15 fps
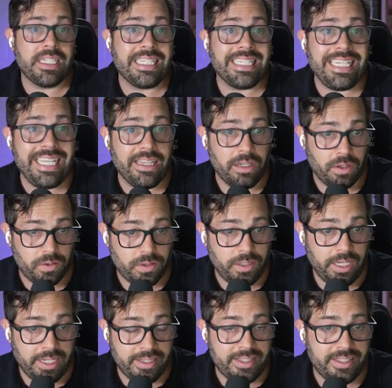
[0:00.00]
see those
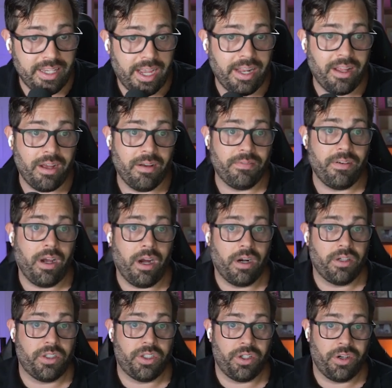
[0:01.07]
inside of
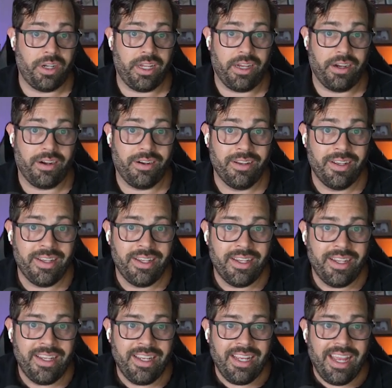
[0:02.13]
our journey here.
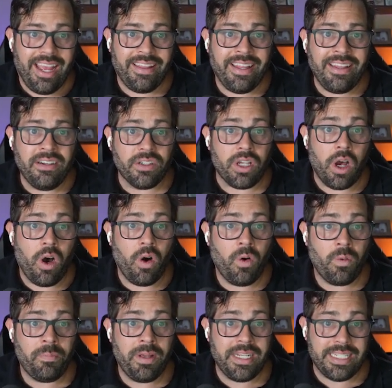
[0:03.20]
And then there's
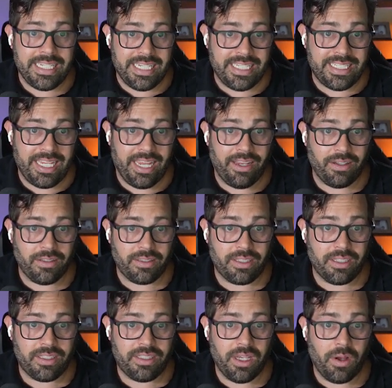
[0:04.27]
home details.
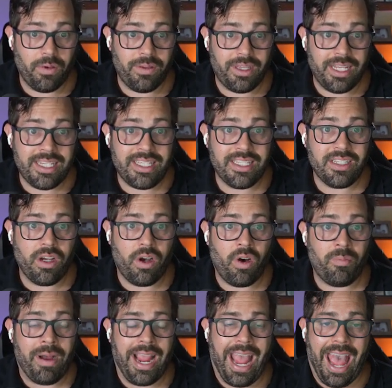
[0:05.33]
So this is a
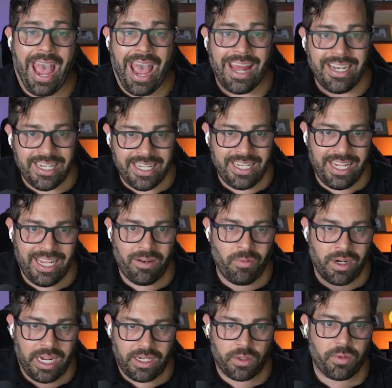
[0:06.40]
home. I added it in
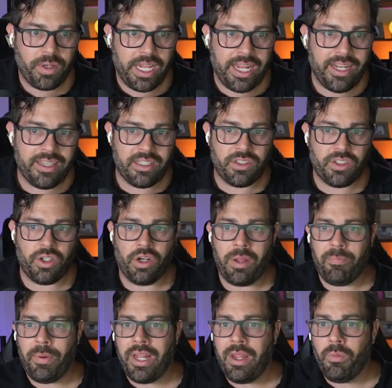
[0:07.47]
when I created the journey,
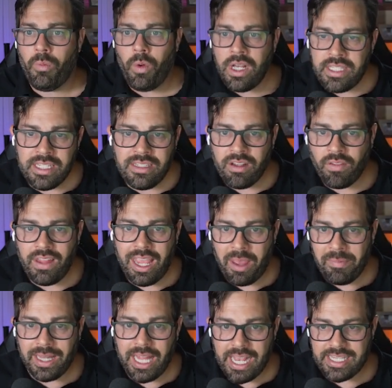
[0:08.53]
but it wasn't on the
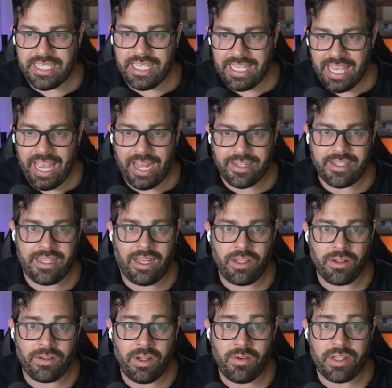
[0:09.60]
MLS yet. Now
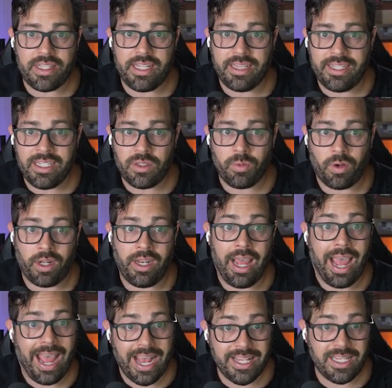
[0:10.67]
you'll notice that this one
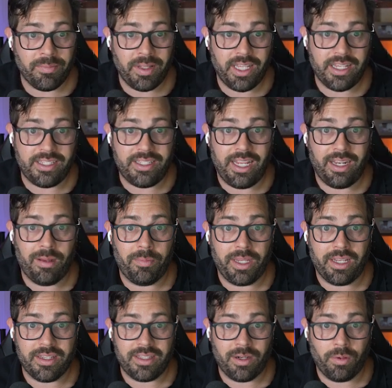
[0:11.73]
has MLS data
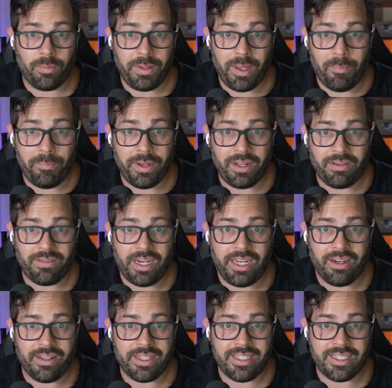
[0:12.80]
because there will be a button right
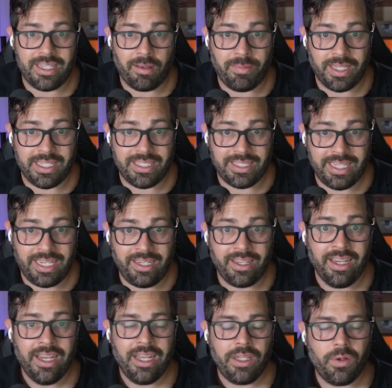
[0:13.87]
here that says MLS sync.
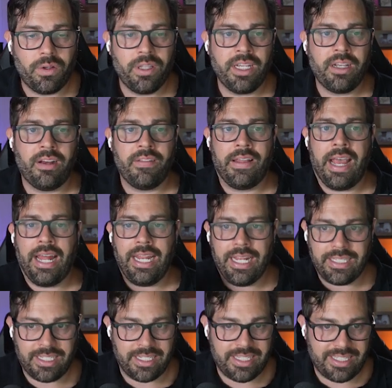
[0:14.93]
You click on that,
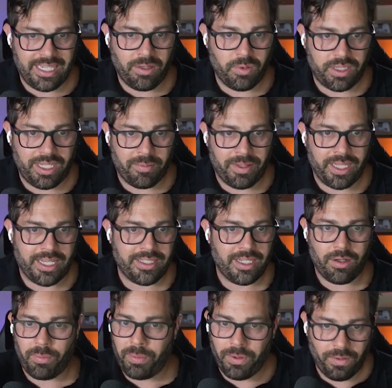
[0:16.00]
it's going to sync with the MLS.
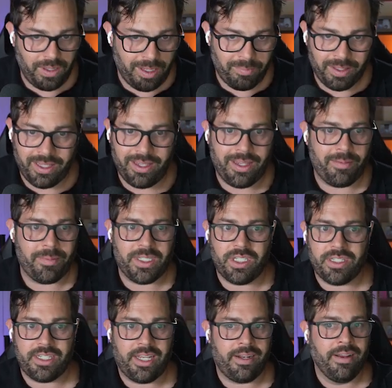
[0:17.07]
It'll pull the
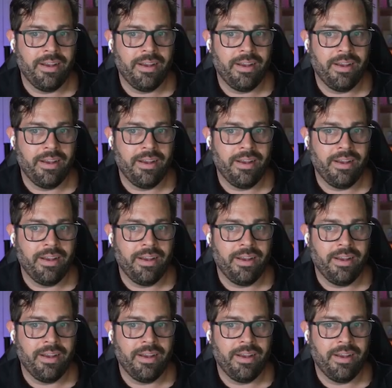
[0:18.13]
images in.